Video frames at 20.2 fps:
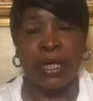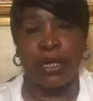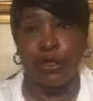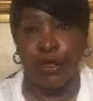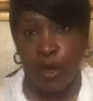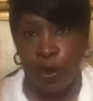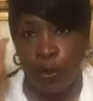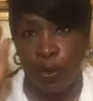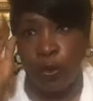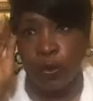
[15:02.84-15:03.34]
the
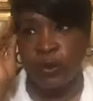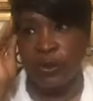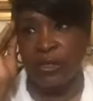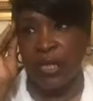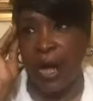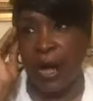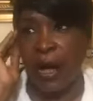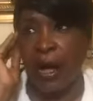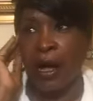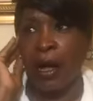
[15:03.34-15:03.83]

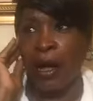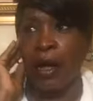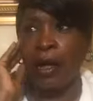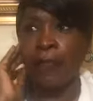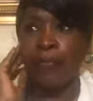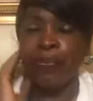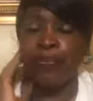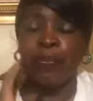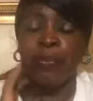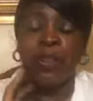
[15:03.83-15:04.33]
news
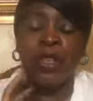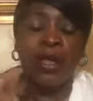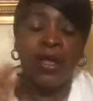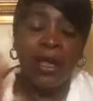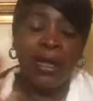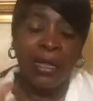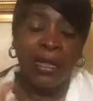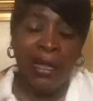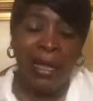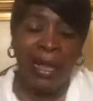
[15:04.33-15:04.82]
uh,
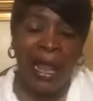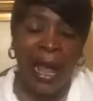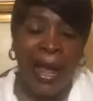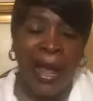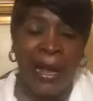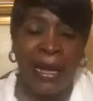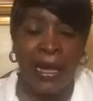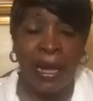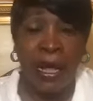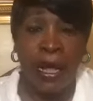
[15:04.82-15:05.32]

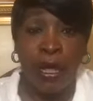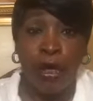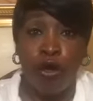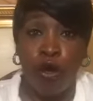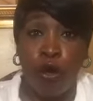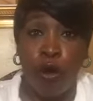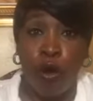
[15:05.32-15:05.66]
lately